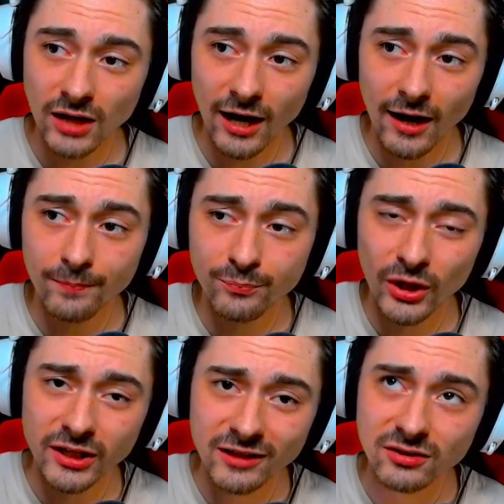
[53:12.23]
And
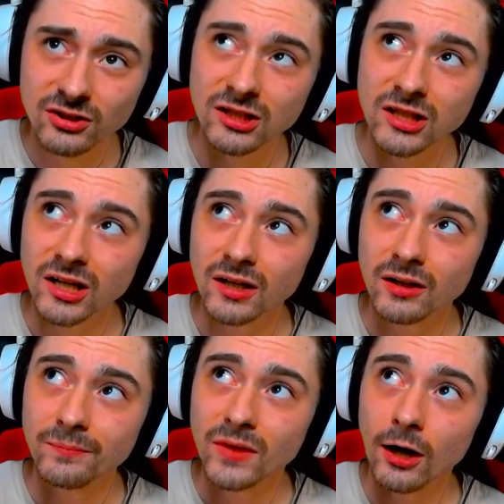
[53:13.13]
by the end of the
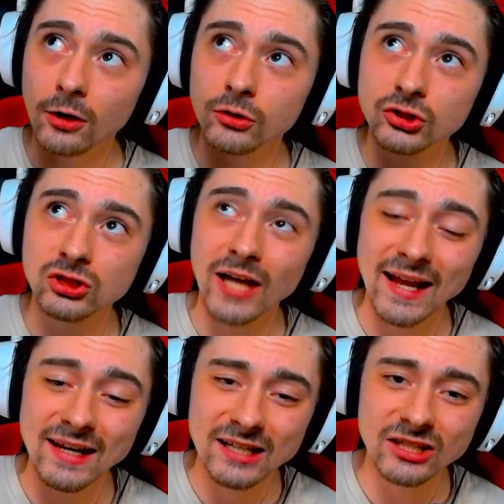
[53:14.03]
year, I'm going to
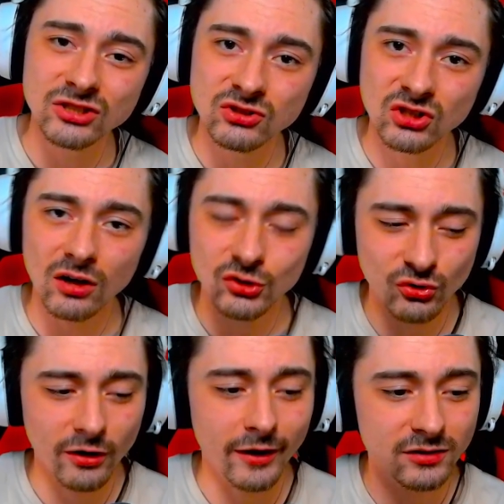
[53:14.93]
at least start
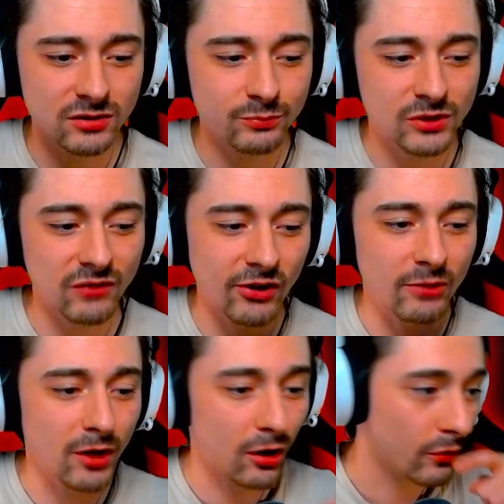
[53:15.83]
trying to
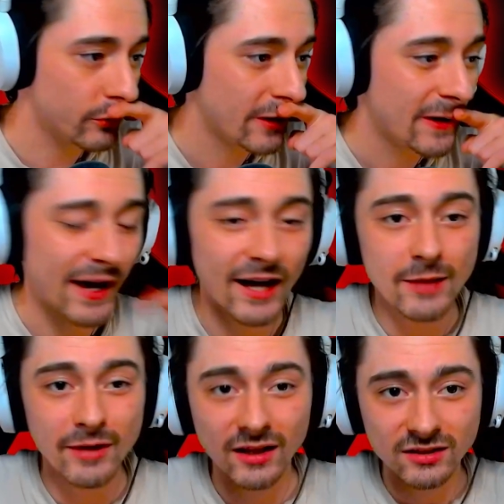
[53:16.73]
develop my own
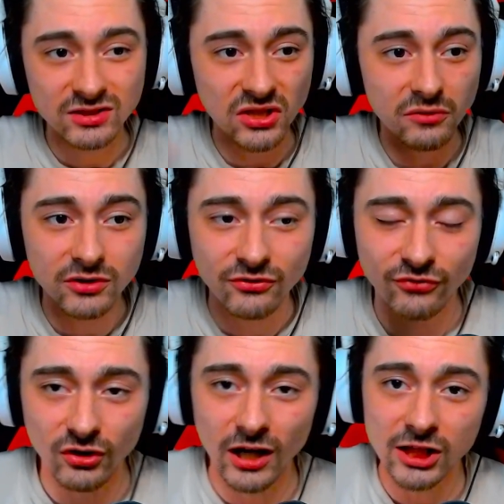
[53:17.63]
animated series
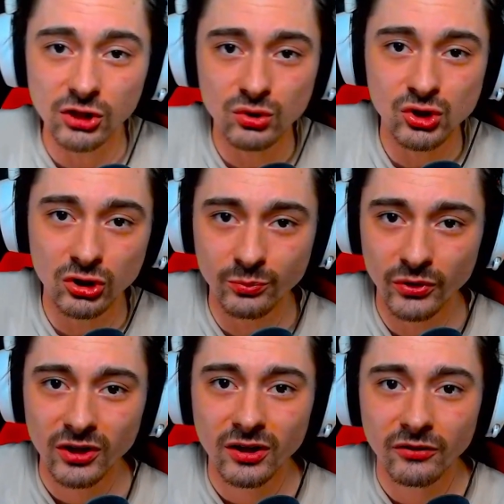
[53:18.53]
for a YouTube
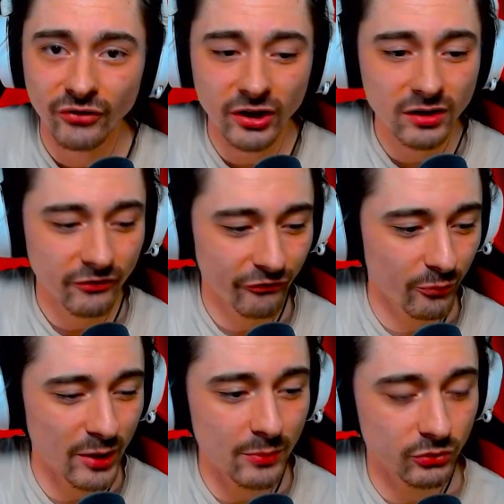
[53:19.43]
thing for
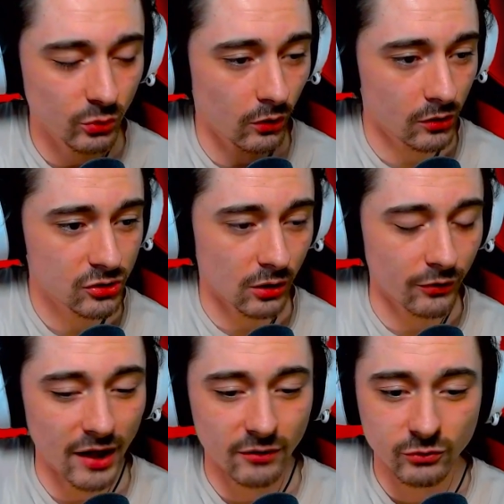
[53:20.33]
people to watch
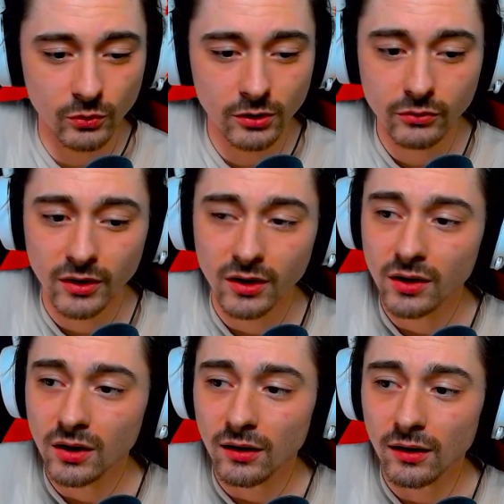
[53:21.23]
on there as well.
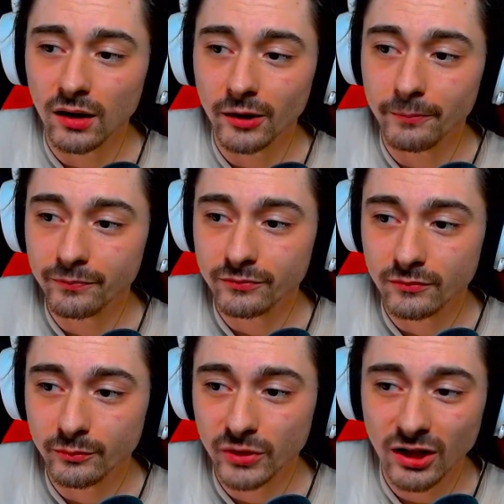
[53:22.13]
But
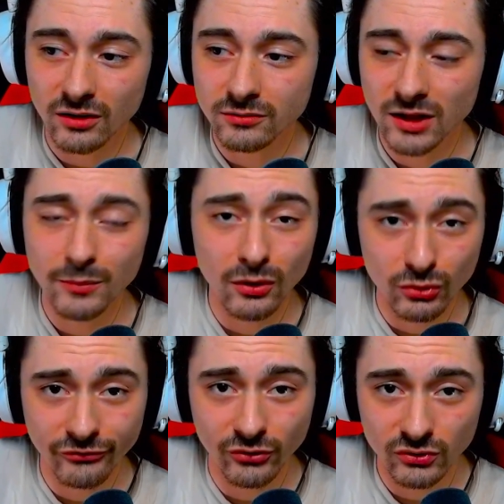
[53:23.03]
yeah, let me know
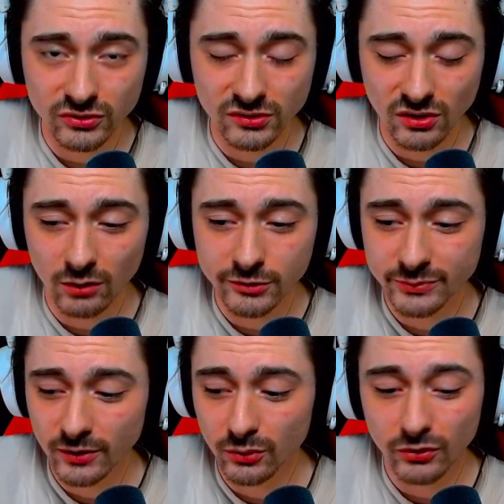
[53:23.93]
your thoughts in the comments
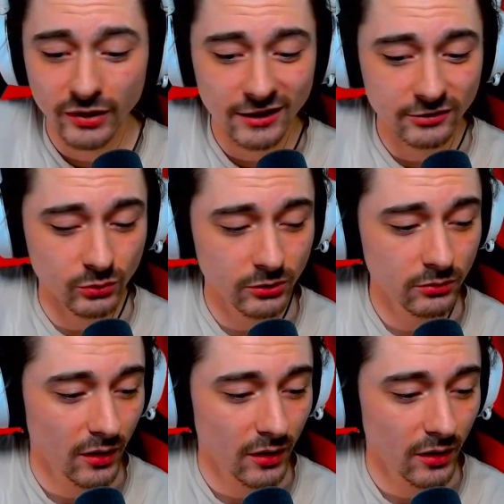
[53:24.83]
below on that as well.